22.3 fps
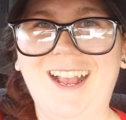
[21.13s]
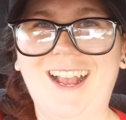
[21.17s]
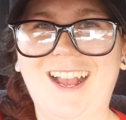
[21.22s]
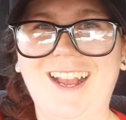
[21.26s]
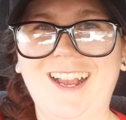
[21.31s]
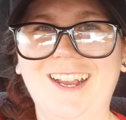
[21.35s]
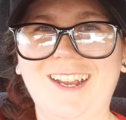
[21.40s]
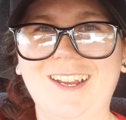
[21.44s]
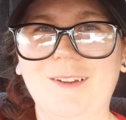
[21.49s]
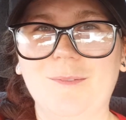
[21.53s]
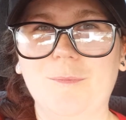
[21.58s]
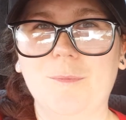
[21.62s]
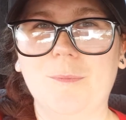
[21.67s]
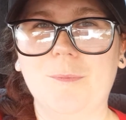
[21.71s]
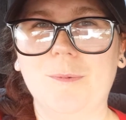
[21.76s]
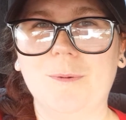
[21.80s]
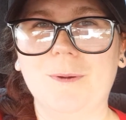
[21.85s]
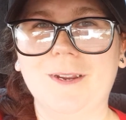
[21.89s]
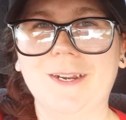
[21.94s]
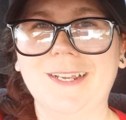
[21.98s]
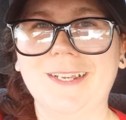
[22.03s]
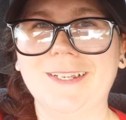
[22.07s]
I'm
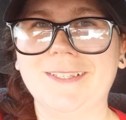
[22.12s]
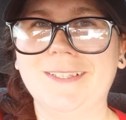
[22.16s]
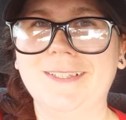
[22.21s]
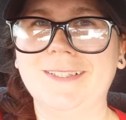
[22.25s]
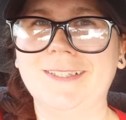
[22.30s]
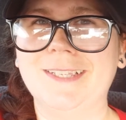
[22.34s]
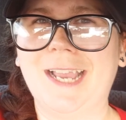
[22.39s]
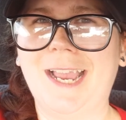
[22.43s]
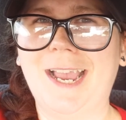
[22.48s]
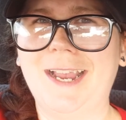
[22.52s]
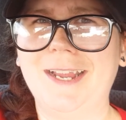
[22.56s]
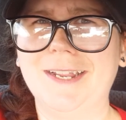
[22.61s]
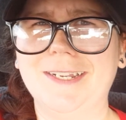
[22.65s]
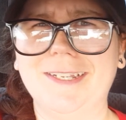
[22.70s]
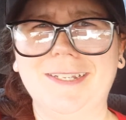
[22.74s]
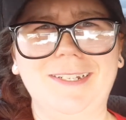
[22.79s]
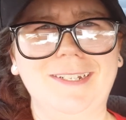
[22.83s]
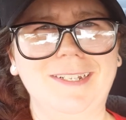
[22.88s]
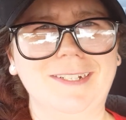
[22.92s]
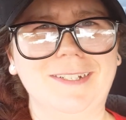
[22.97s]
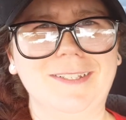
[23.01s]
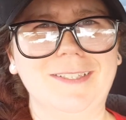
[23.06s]
pretty sad
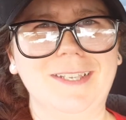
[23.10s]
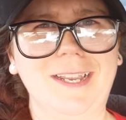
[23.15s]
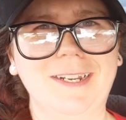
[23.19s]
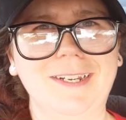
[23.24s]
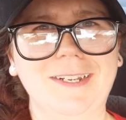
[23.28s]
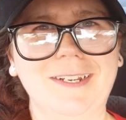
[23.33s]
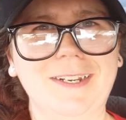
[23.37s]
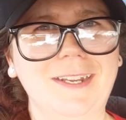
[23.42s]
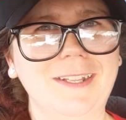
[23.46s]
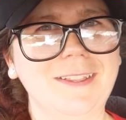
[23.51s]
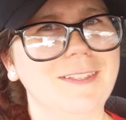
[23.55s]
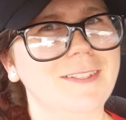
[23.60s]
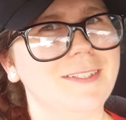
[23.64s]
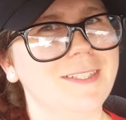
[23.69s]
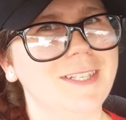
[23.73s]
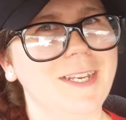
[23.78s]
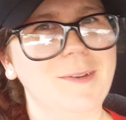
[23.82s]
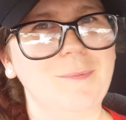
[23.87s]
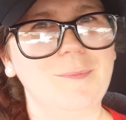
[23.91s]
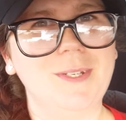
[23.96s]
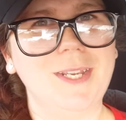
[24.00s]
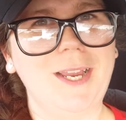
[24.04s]
and excited at the
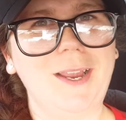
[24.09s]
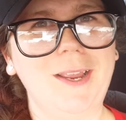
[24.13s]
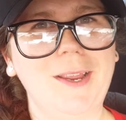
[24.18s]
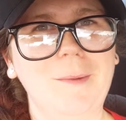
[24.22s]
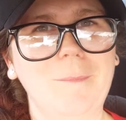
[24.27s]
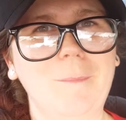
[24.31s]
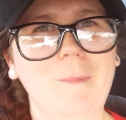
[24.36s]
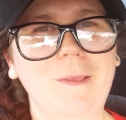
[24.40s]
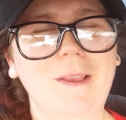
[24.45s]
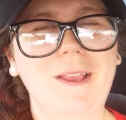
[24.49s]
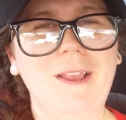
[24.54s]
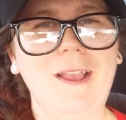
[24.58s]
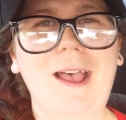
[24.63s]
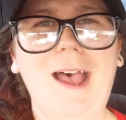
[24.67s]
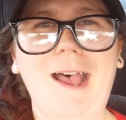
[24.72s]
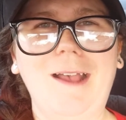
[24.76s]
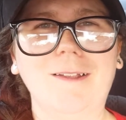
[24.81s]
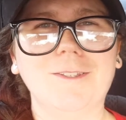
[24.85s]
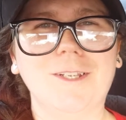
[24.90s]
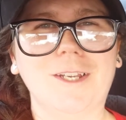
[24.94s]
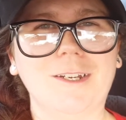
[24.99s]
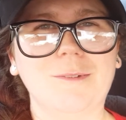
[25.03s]
same time.
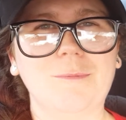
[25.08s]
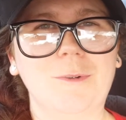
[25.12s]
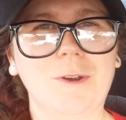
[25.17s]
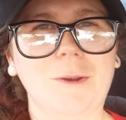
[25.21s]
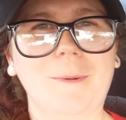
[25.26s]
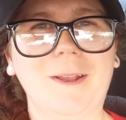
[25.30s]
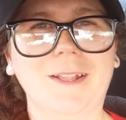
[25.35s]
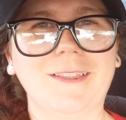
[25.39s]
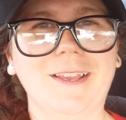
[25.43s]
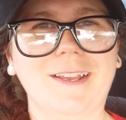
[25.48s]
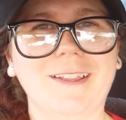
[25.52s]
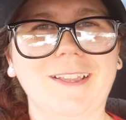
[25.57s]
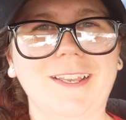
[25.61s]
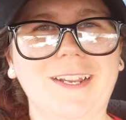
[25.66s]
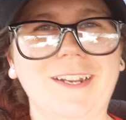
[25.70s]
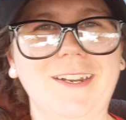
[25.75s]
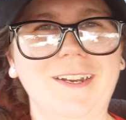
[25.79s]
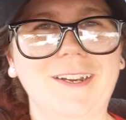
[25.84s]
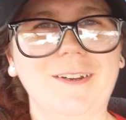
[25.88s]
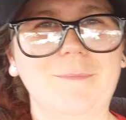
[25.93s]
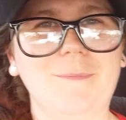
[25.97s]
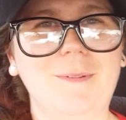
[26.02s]
I'll talk more about that
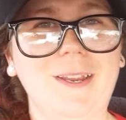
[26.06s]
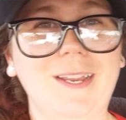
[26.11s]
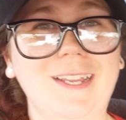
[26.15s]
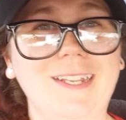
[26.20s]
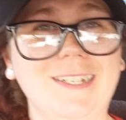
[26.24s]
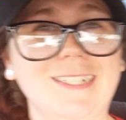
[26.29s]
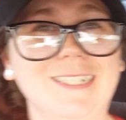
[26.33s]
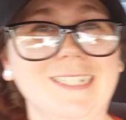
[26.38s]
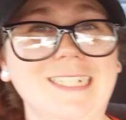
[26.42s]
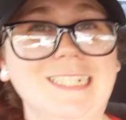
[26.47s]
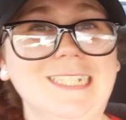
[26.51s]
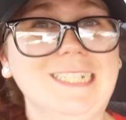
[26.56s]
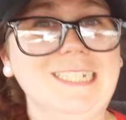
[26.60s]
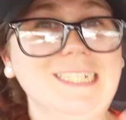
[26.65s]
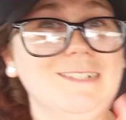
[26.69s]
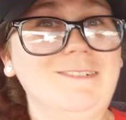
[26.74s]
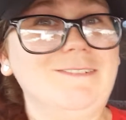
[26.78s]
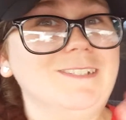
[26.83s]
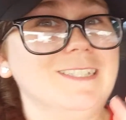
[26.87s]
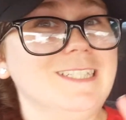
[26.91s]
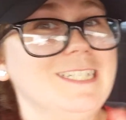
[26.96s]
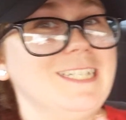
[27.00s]
later but
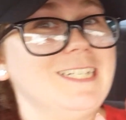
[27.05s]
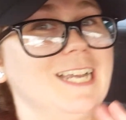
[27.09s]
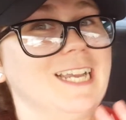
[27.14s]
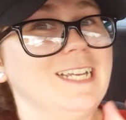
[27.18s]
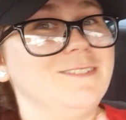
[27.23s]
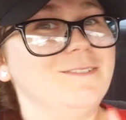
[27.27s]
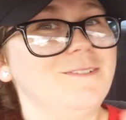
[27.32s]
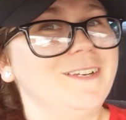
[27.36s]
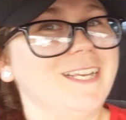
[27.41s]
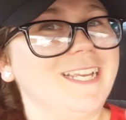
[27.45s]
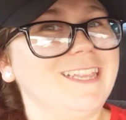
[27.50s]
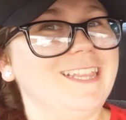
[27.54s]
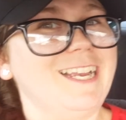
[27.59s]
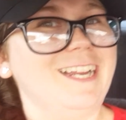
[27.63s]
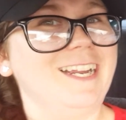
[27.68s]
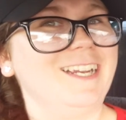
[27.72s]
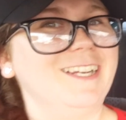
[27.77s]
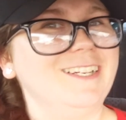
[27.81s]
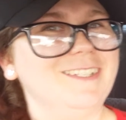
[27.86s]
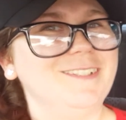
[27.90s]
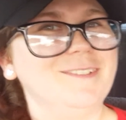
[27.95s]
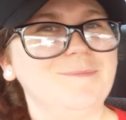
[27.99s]
we'll see you guys when we get
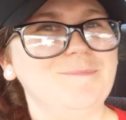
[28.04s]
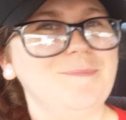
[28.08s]
there.